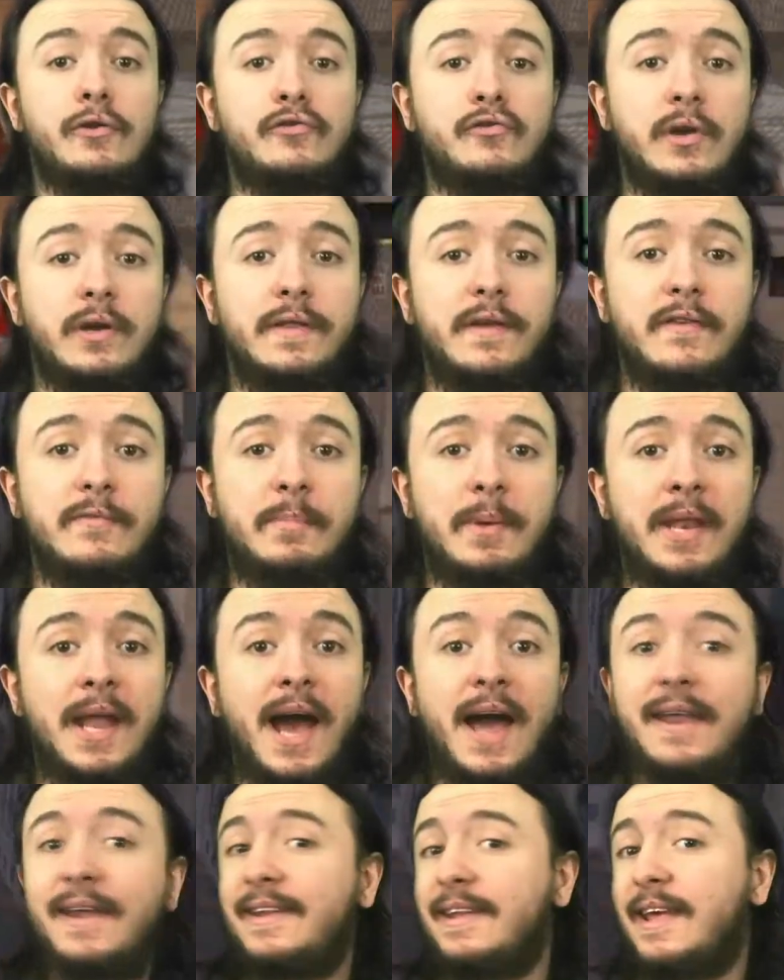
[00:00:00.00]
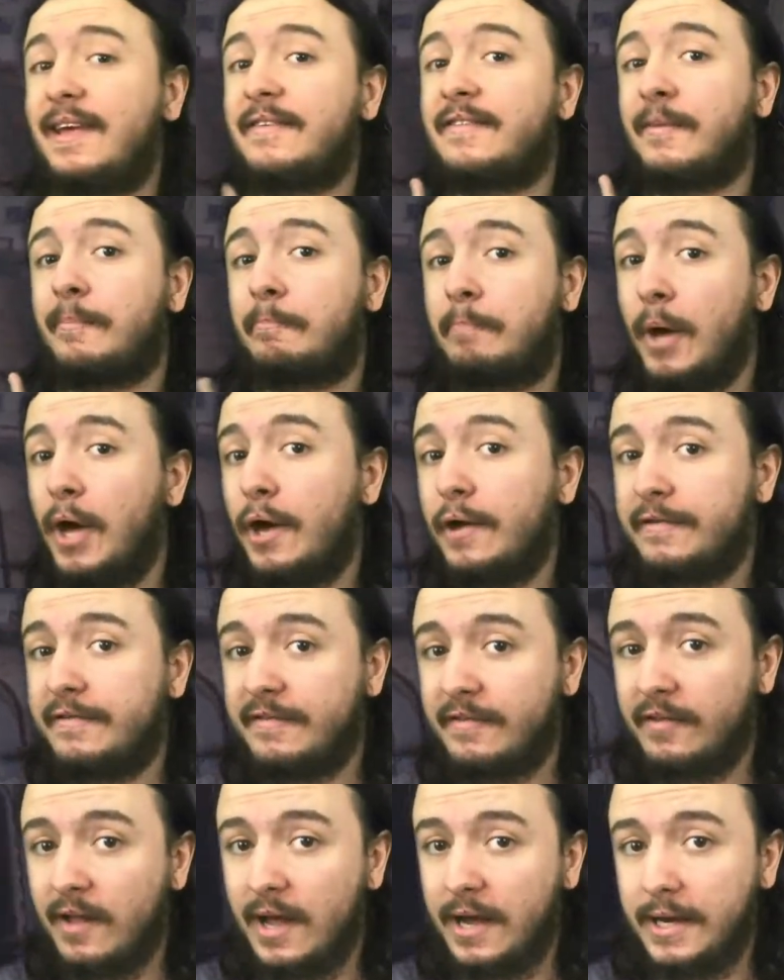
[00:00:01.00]
new trick that has been added is the Burt
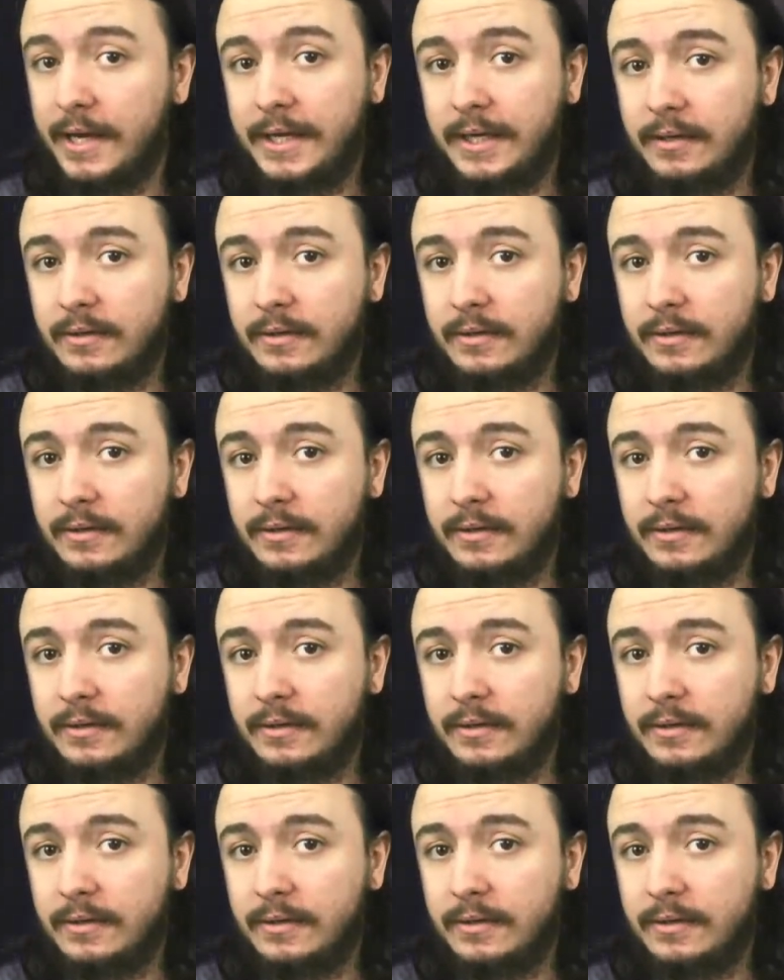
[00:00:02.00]
Slide,